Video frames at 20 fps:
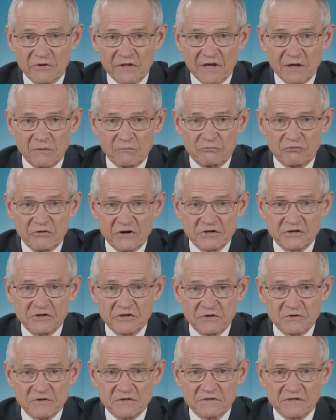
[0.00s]
without
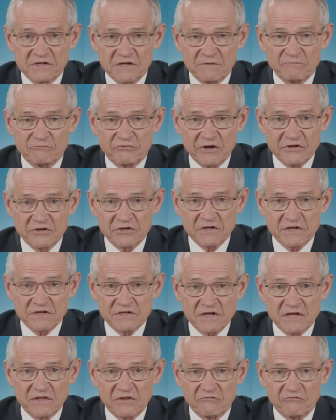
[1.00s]

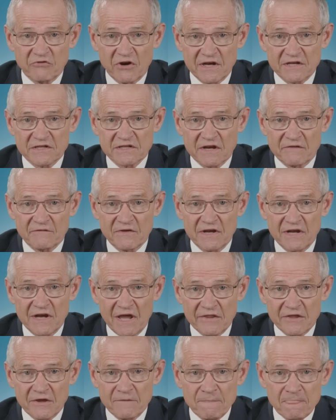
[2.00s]
prejudicing the rights of
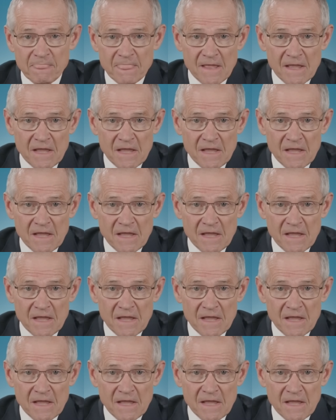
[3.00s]
another